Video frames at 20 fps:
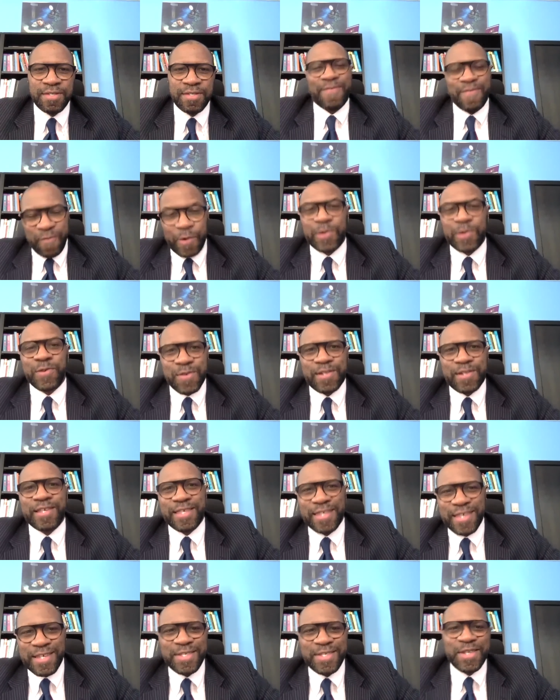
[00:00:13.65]
virtually
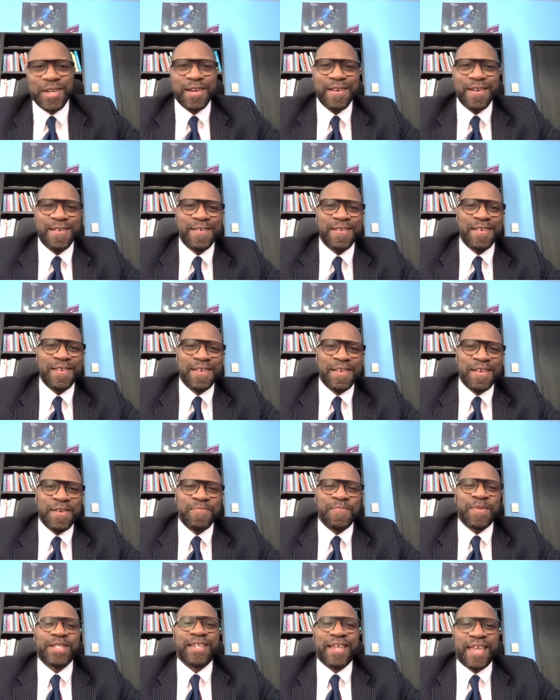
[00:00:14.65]
this year,
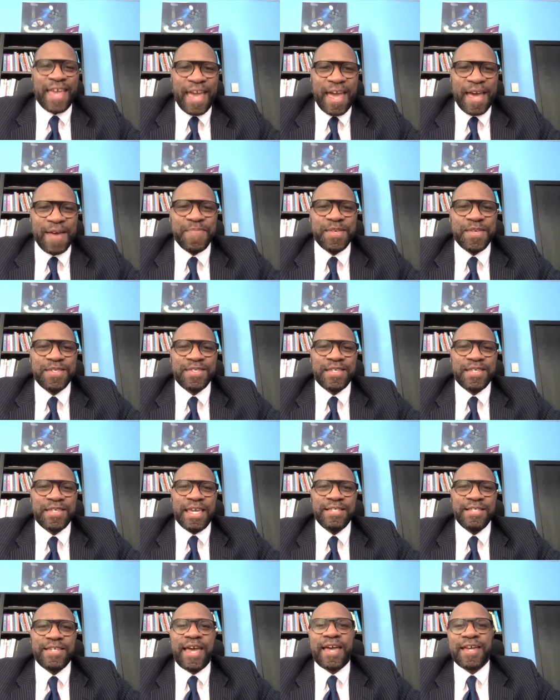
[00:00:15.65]
but to campus
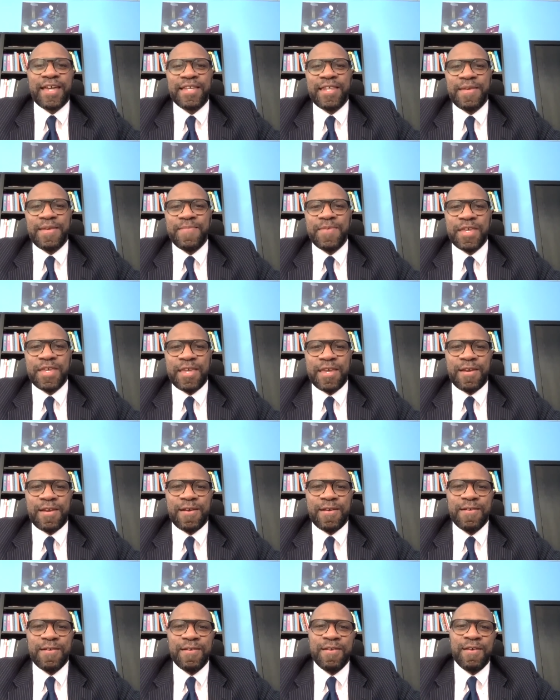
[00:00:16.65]
each academic
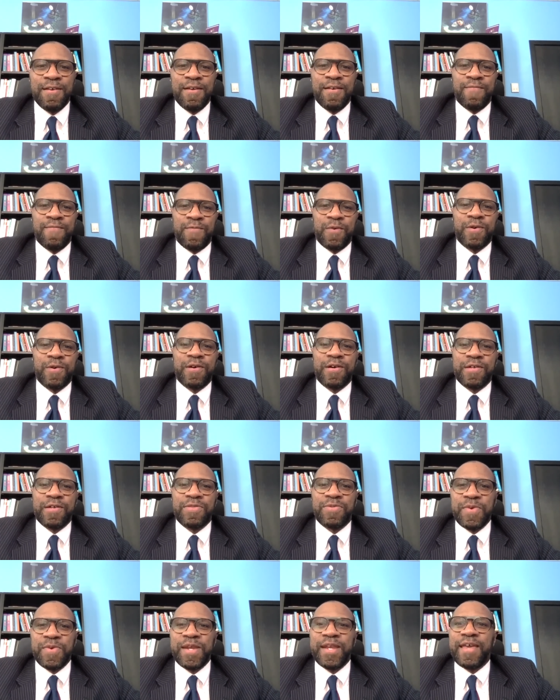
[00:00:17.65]
year for a
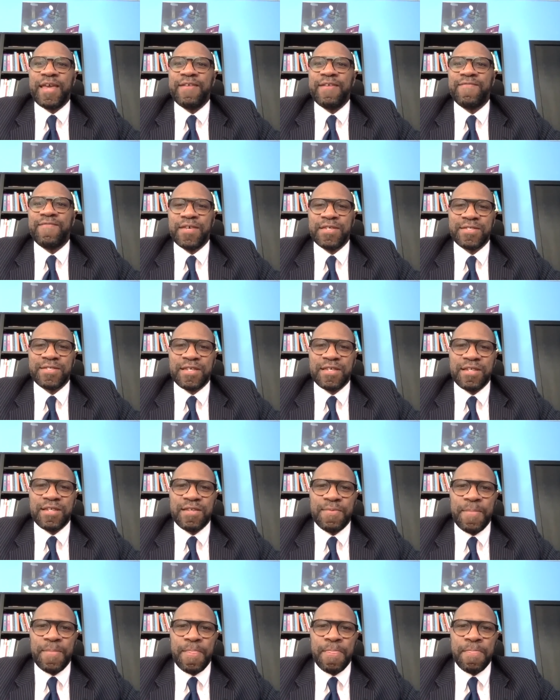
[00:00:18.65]
3-day visit.
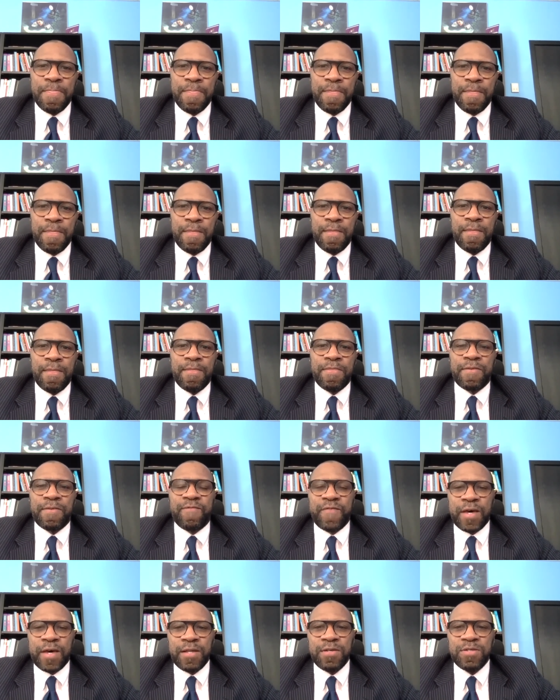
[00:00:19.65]
The
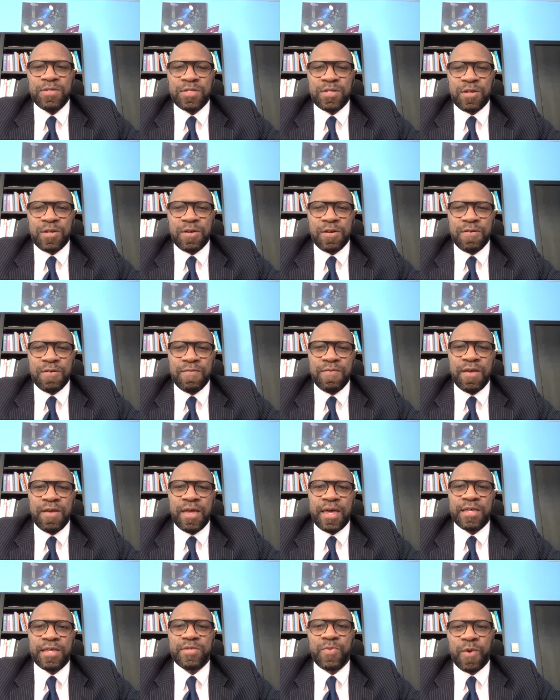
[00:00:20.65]
fellows serve
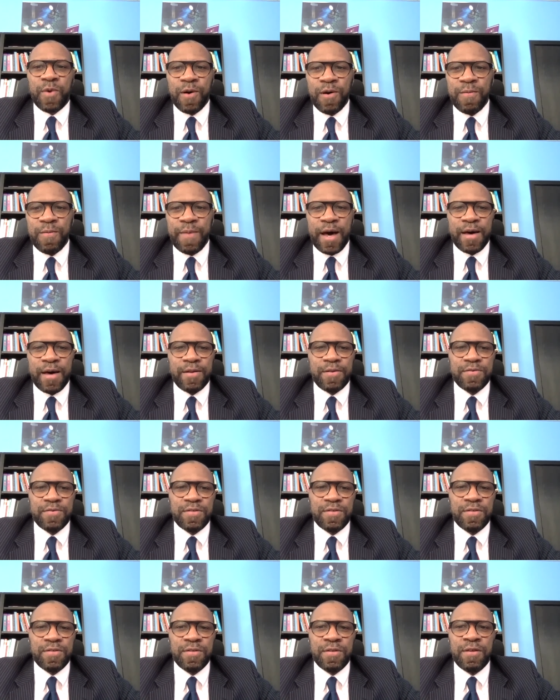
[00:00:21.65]
as role
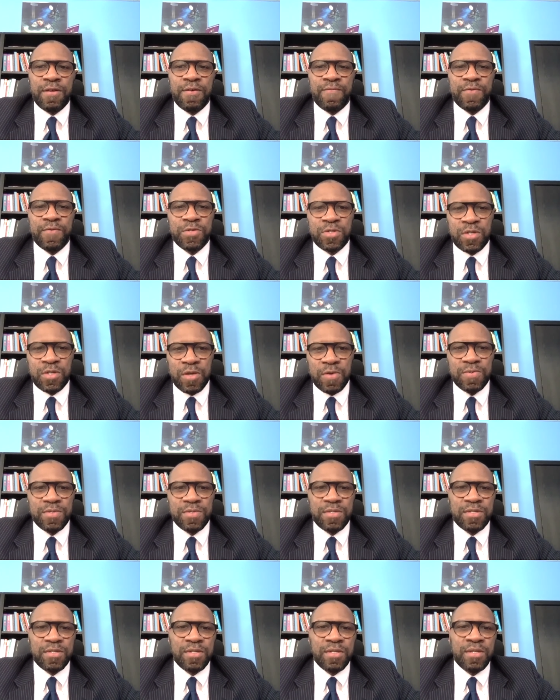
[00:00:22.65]
models for
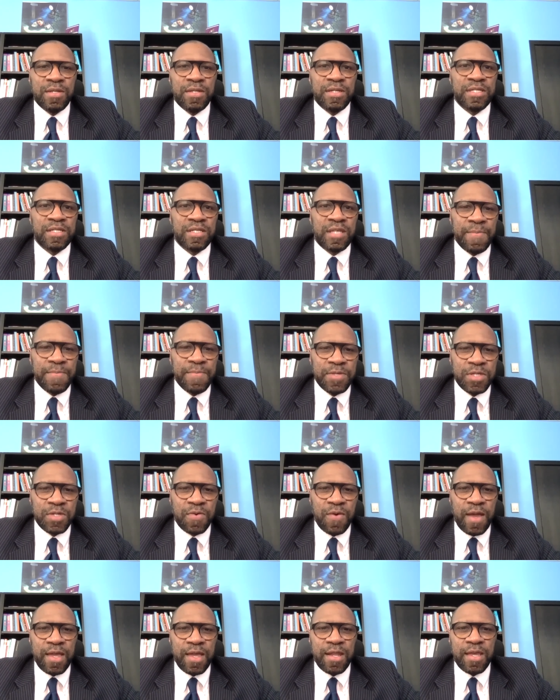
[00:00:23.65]
students,
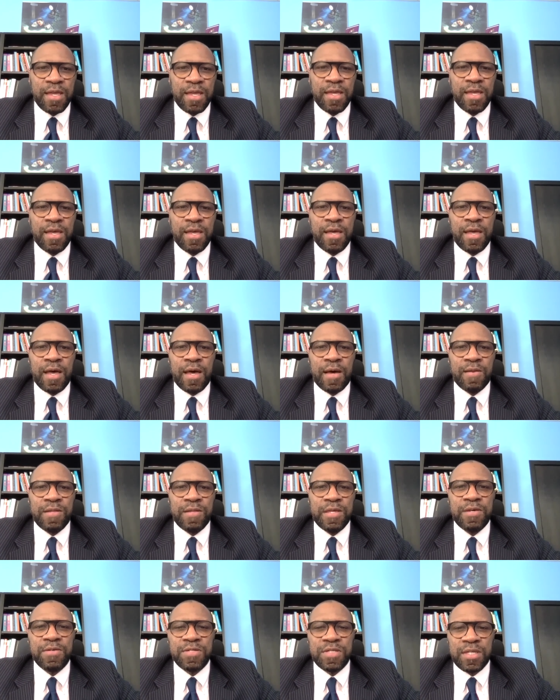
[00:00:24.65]
demonstrating how
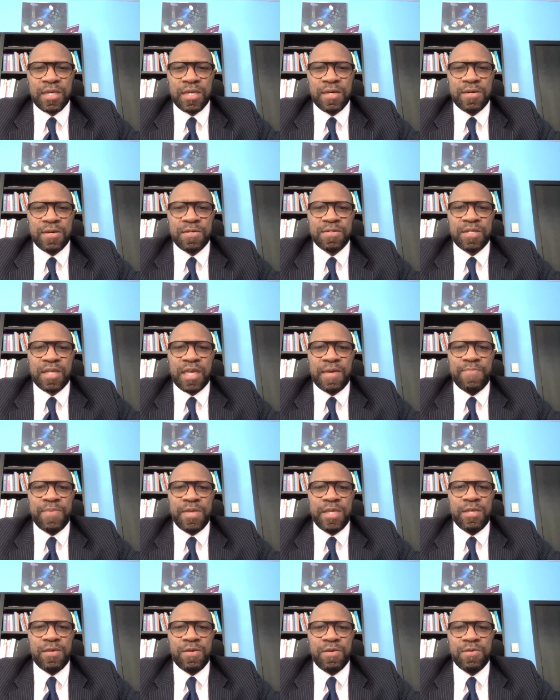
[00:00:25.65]
legal skills can be
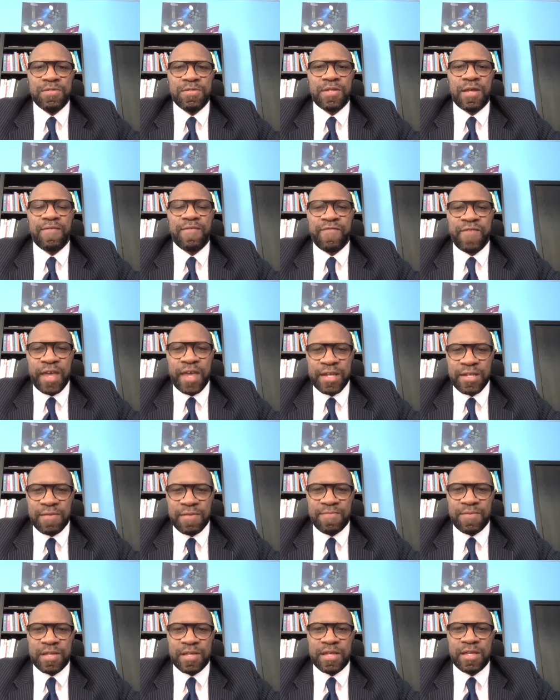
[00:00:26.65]
used
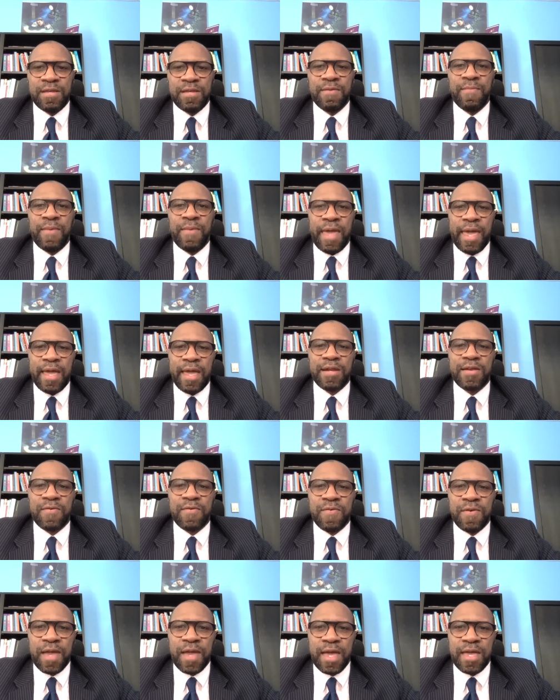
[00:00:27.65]
effectively and
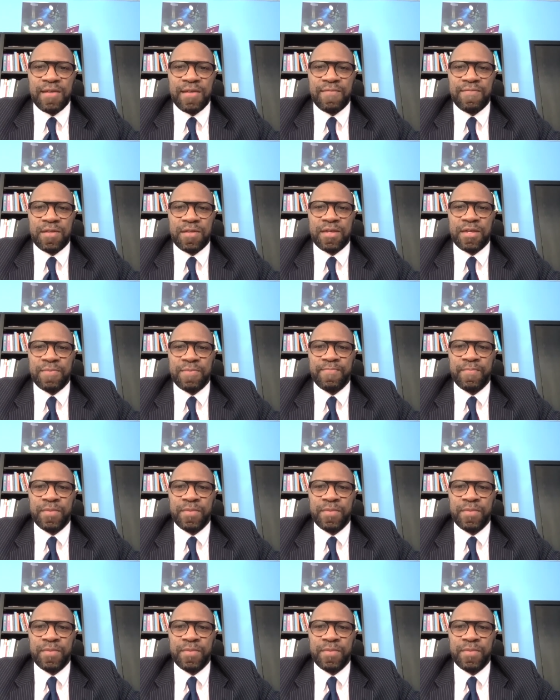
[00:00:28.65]
creatively